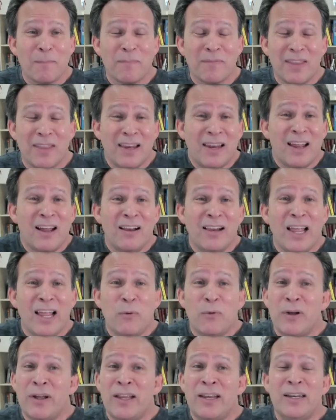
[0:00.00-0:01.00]
then LA
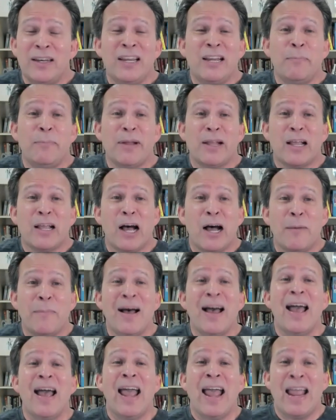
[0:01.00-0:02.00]
will indeed become
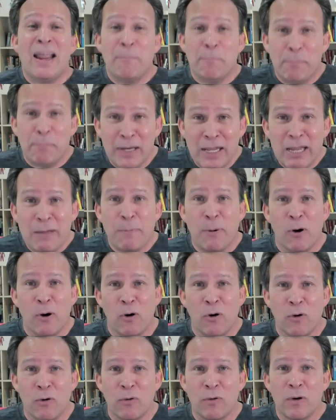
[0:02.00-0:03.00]
a bleep
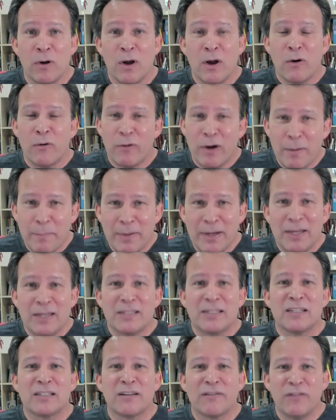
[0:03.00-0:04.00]
hole,
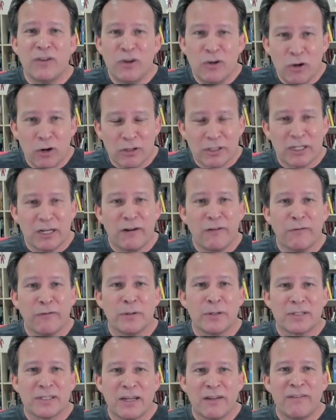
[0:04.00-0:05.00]
reminiscent of New York City from
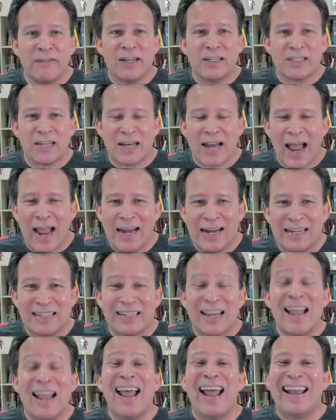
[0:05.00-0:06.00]
the 70s and
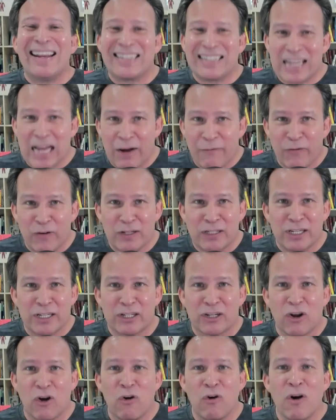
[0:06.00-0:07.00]
90s and San
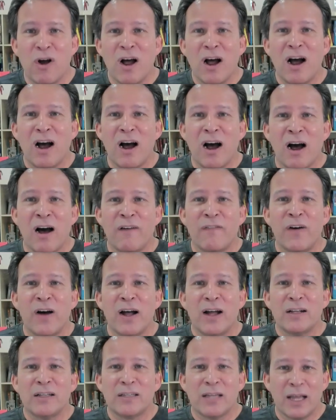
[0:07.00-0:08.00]
Francisco of
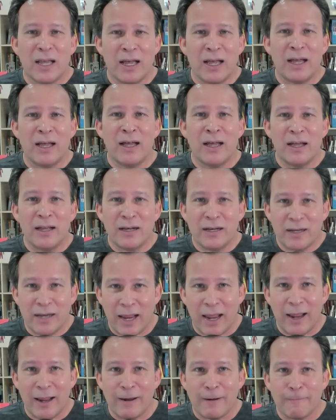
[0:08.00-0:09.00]

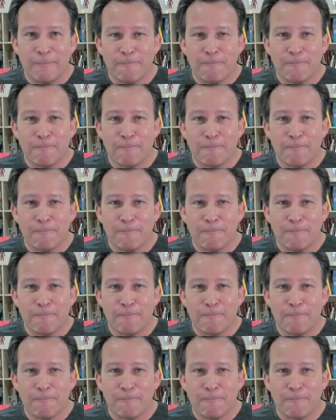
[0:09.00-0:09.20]
today.